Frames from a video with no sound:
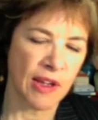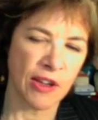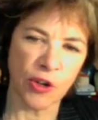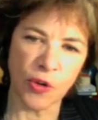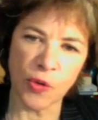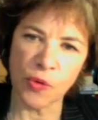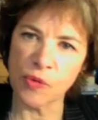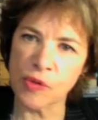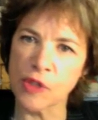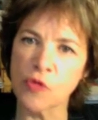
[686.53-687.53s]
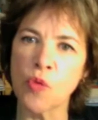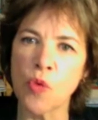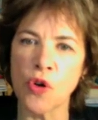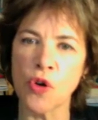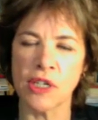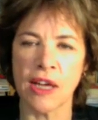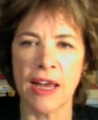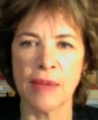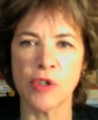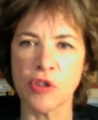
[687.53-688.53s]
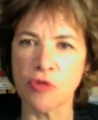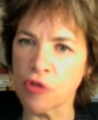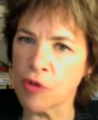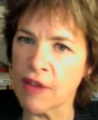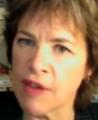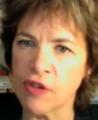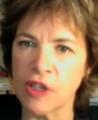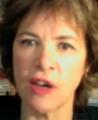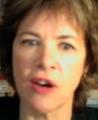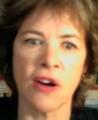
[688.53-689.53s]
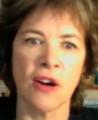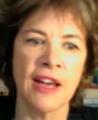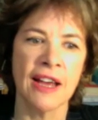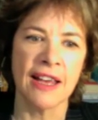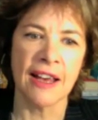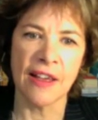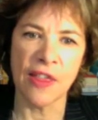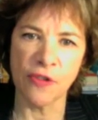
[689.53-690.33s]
you know Civil War times through FDR uh,